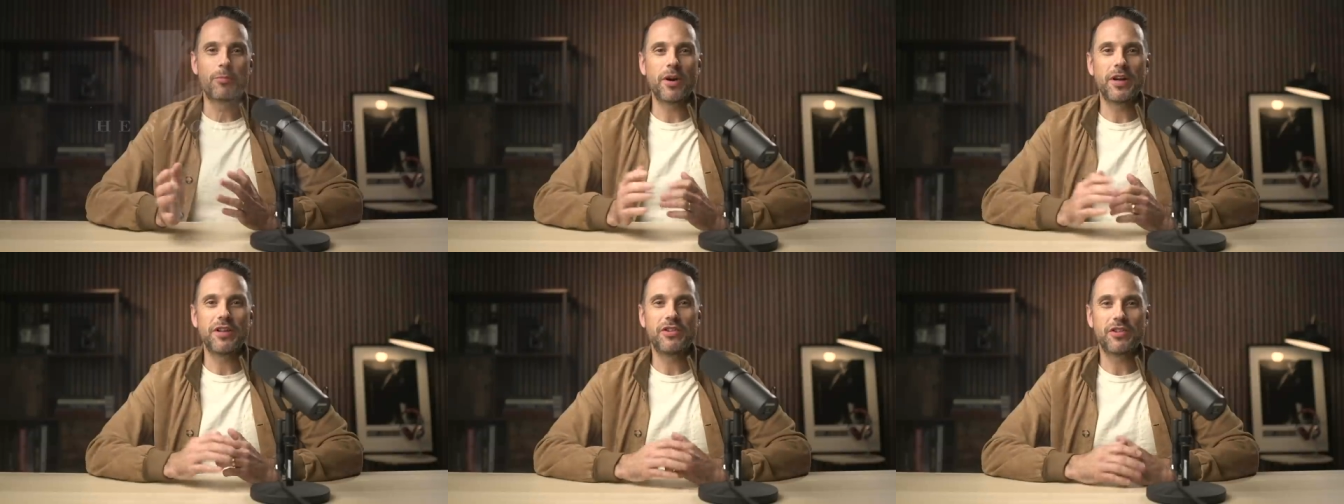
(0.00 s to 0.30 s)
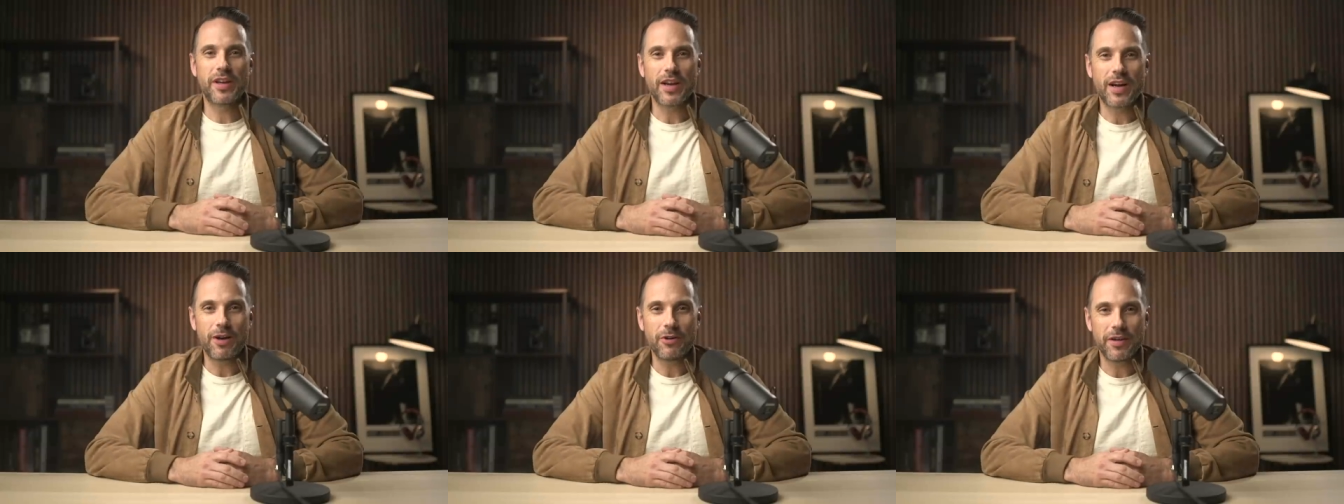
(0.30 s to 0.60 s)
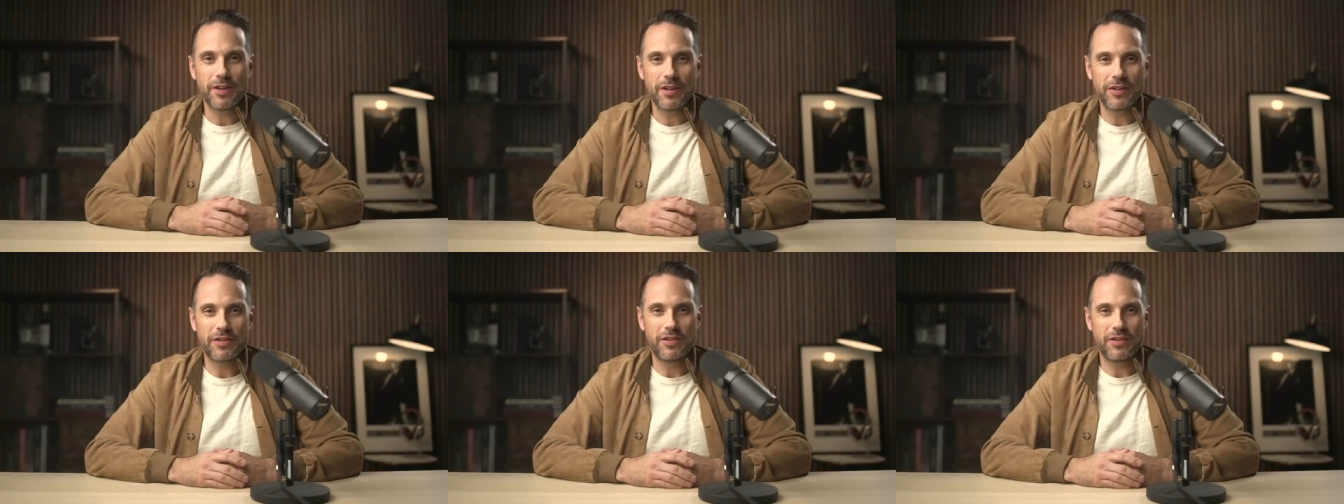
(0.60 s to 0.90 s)
Brian
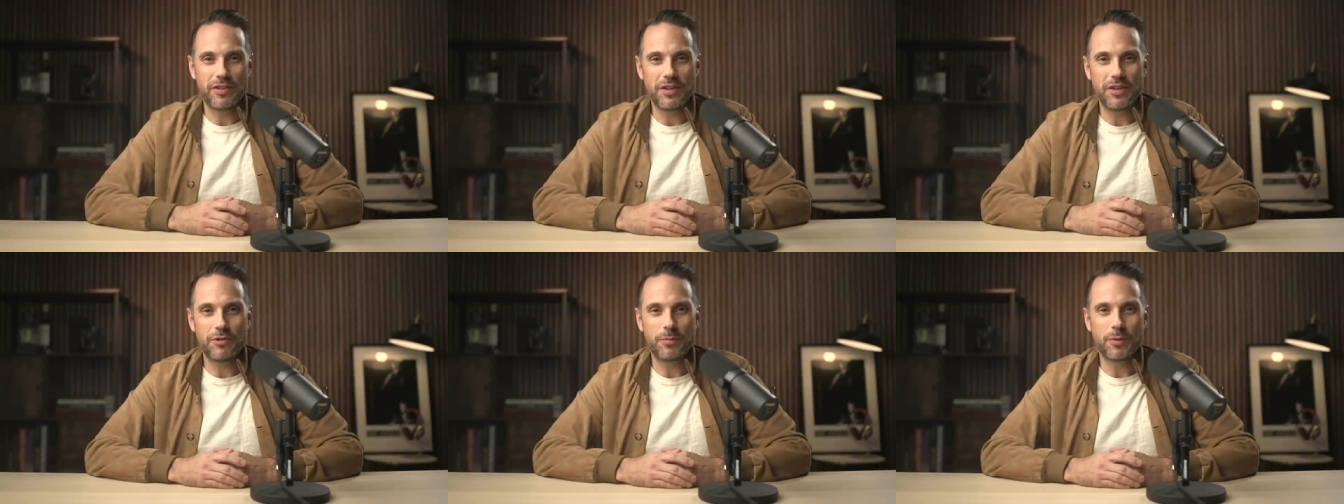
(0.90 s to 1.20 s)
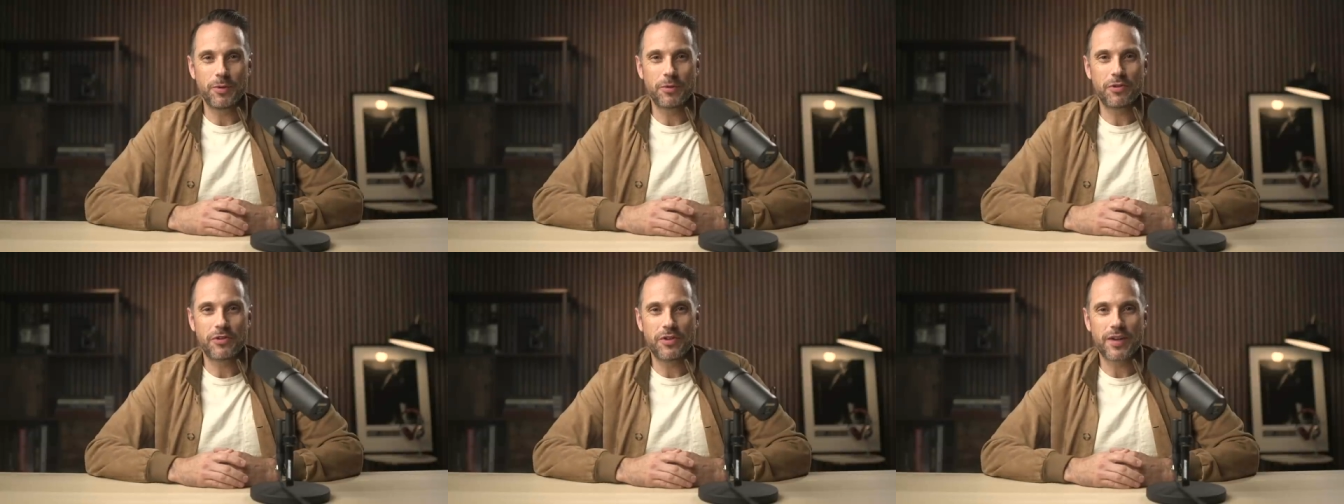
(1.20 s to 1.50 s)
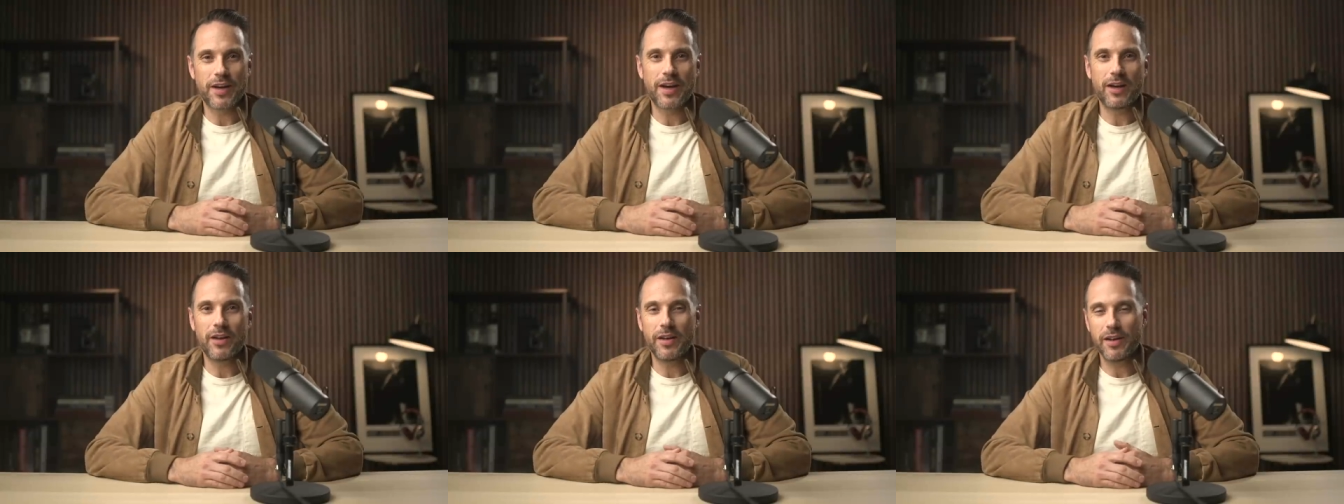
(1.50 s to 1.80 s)
Sacawa, this is He Spoke
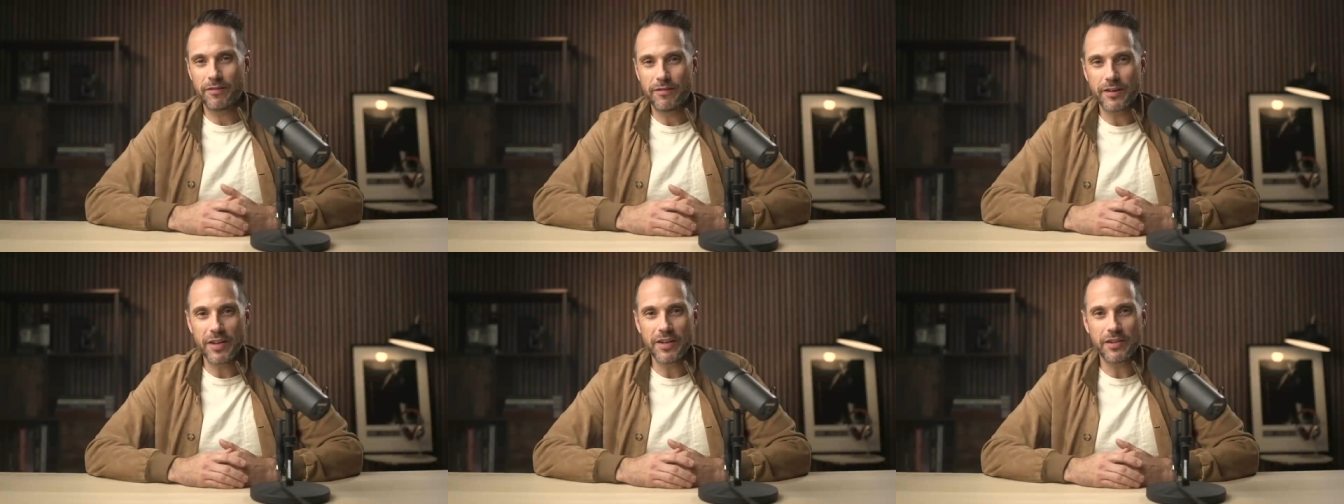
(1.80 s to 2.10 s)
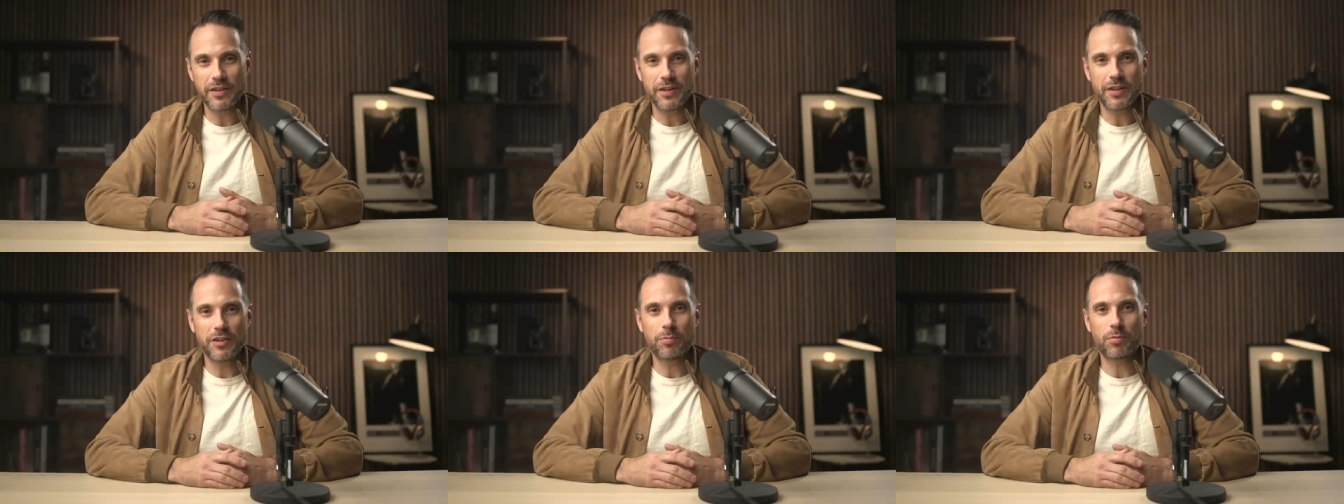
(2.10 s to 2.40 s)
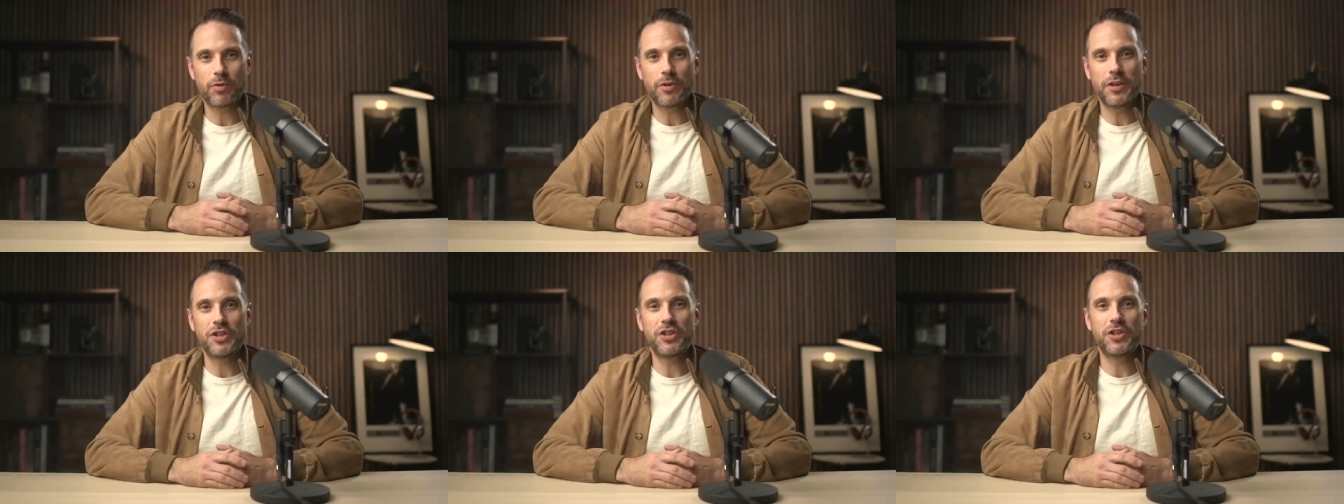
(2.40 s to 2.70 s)
Style, advice and
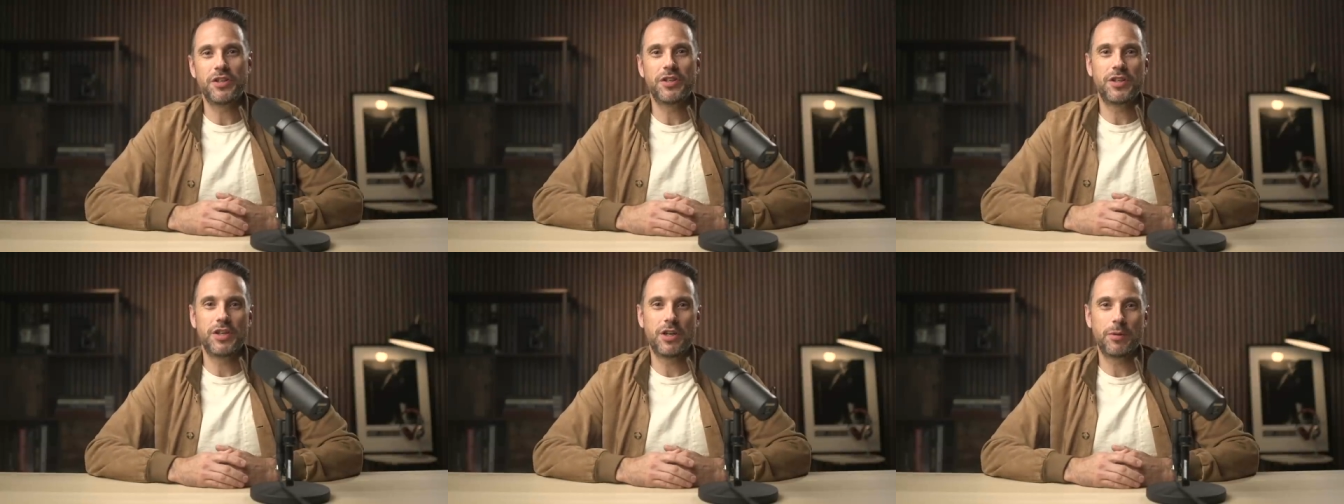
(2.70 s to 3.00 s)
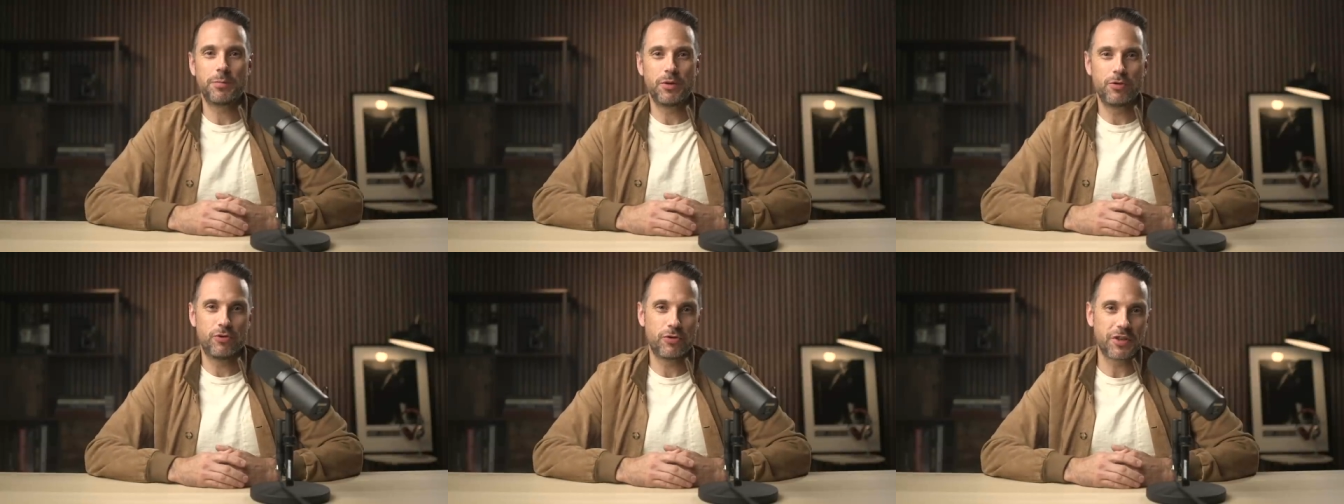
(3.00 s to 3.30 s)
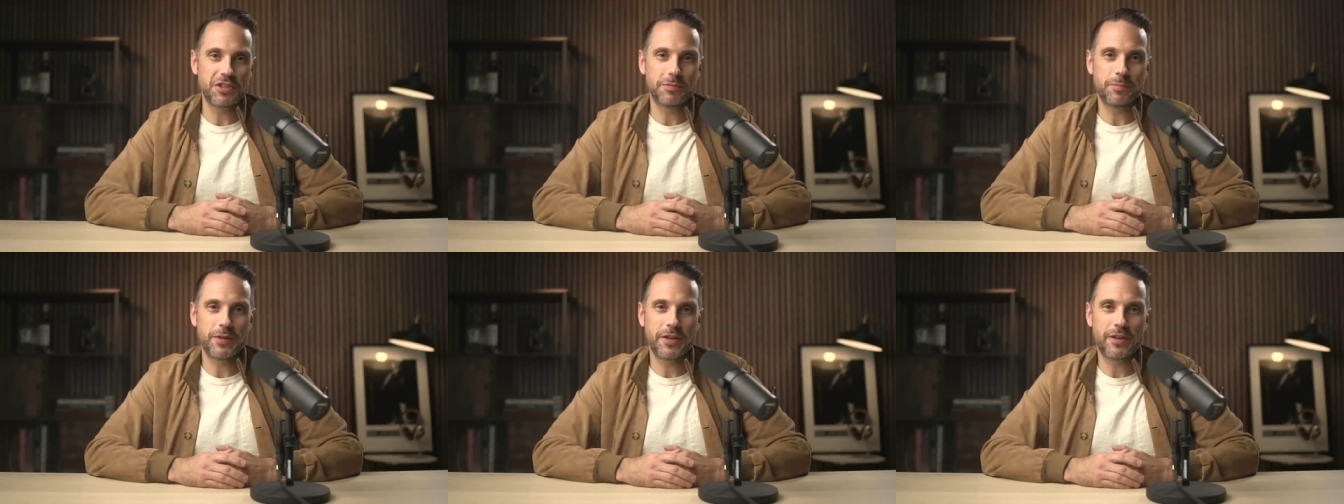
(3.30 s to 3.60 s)
inspiration to help you
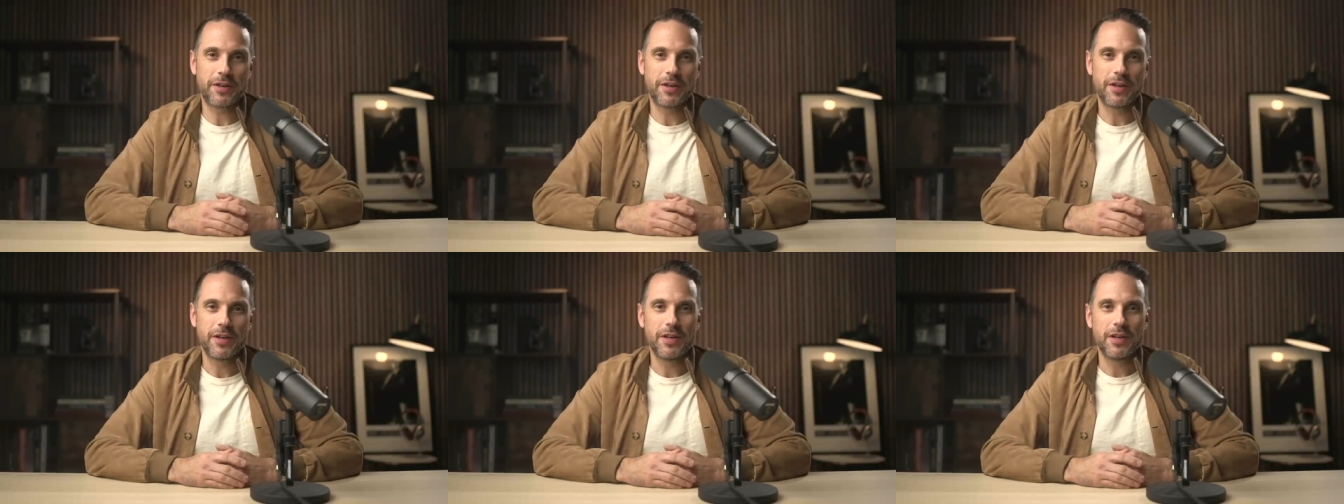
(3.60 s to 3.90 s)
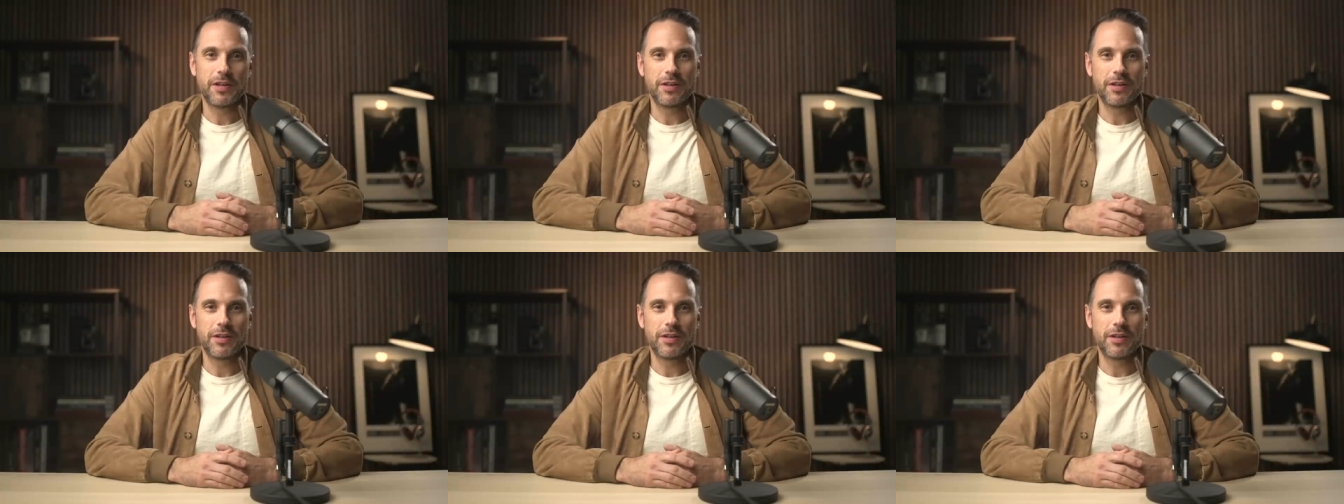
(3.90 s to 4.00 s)
dress better,